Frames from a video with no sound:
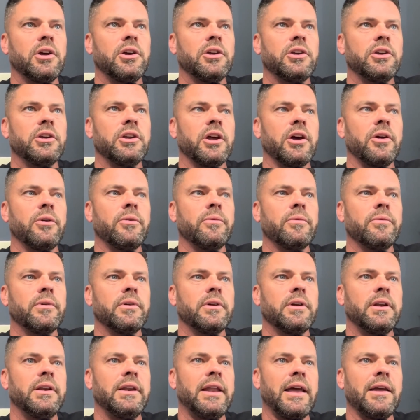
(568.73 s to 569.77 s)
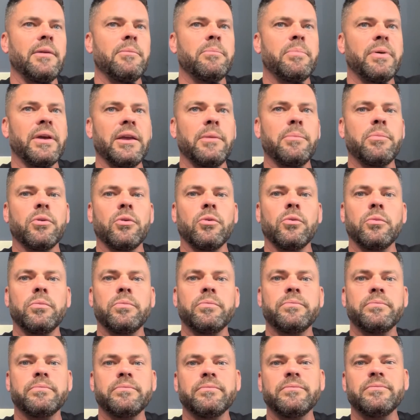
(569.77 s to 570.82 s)
you know, letting people,
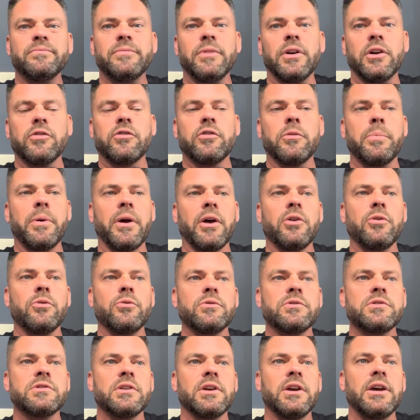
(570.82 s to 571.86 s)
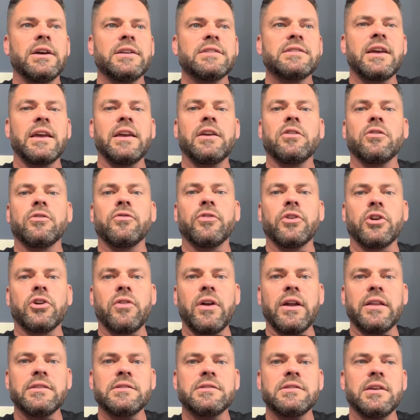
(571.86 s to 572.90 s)
I suppose, take us for
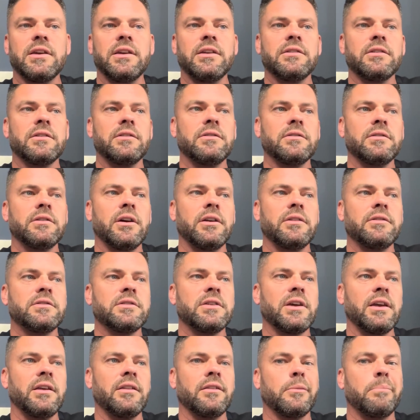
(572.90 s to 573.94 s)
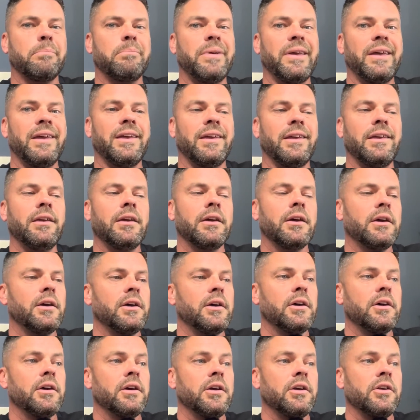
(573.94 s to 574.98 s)
granted and take the pee.
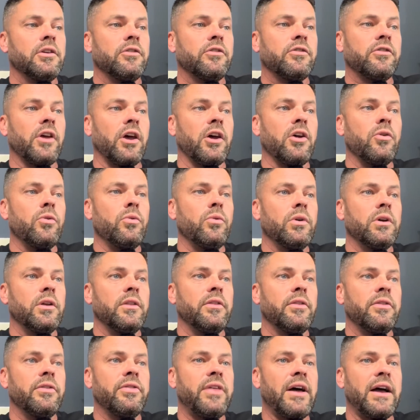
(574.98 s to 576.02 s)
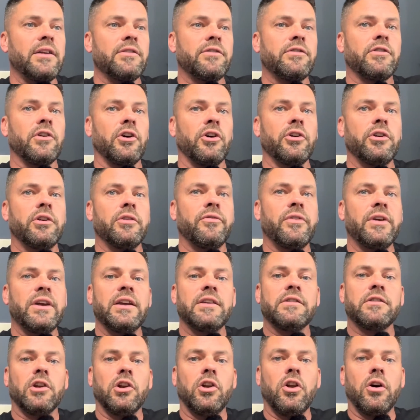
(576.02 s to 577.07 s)
So that side of it
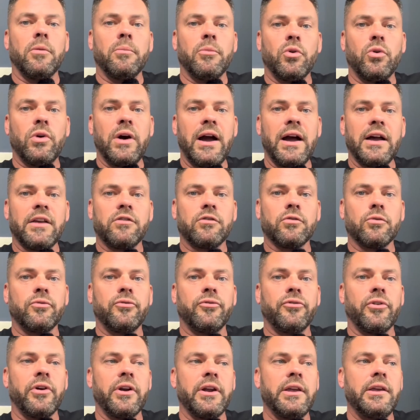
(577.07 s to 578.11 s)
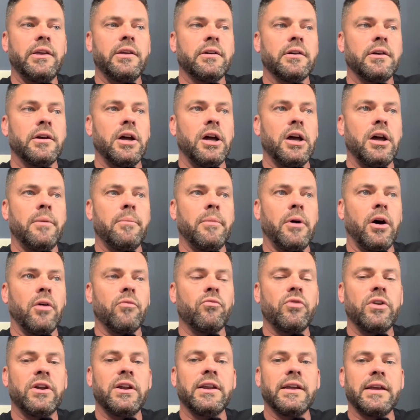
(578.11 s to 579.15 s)
is a lot more hassle-free. I'm
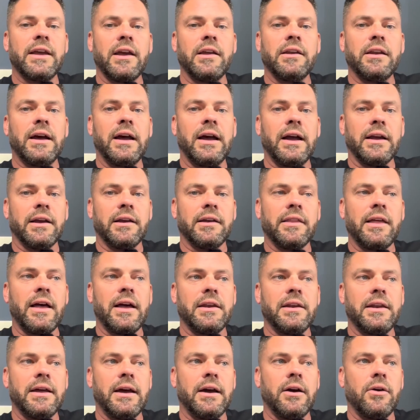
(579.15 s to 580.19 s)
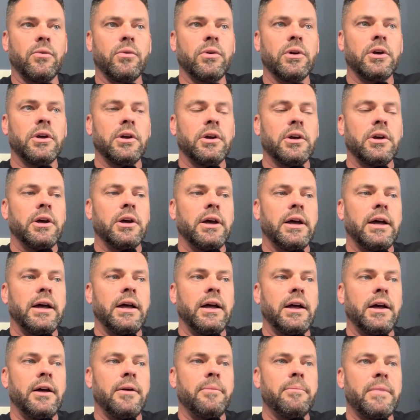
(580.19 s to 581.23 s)
really getting the hang of that now.
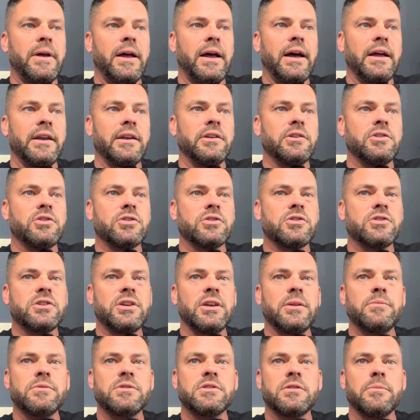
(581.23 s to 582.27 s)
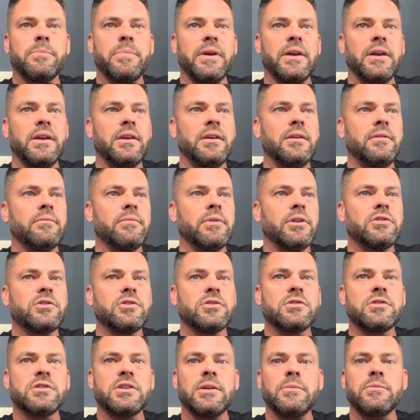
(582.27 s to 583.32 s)
And it just seems to be, I
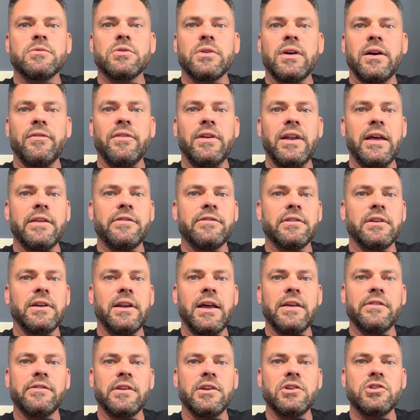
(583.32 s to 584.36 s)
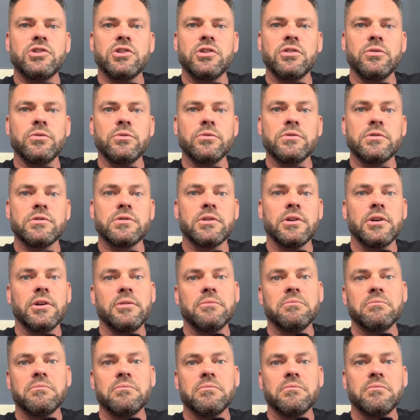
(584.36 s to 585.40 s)
just seem to have less and less issues,
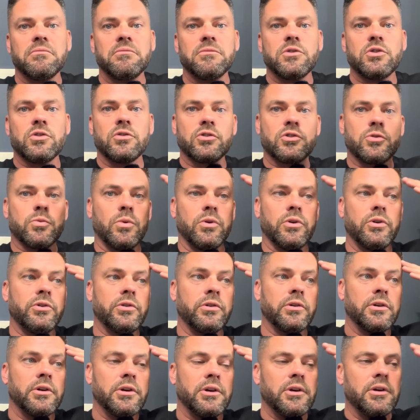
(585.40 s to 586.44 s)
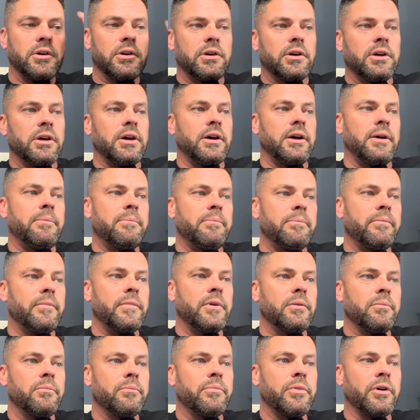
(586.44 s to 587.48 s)
touch wood.
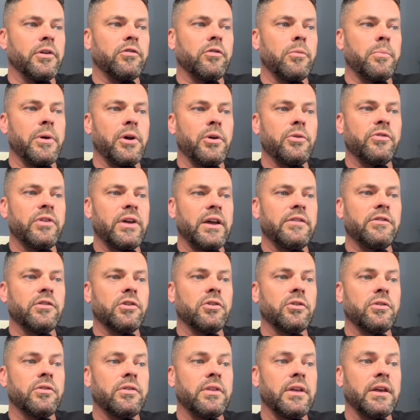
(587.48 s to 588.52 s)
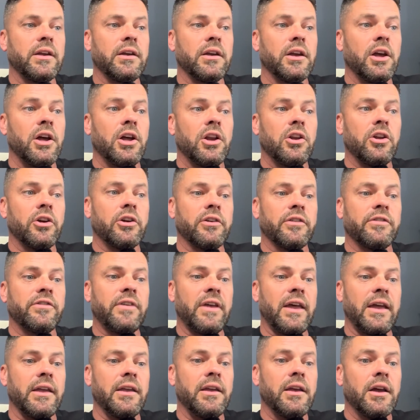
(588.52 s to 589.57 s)
But I suppose that is a good thing. Like I
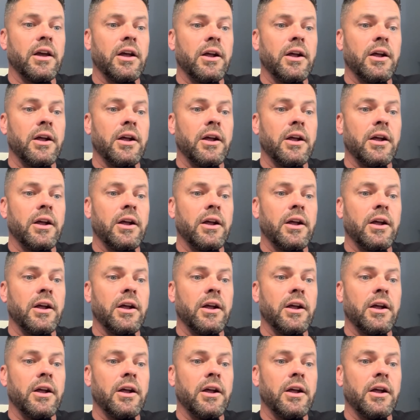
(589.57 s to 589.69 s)
say,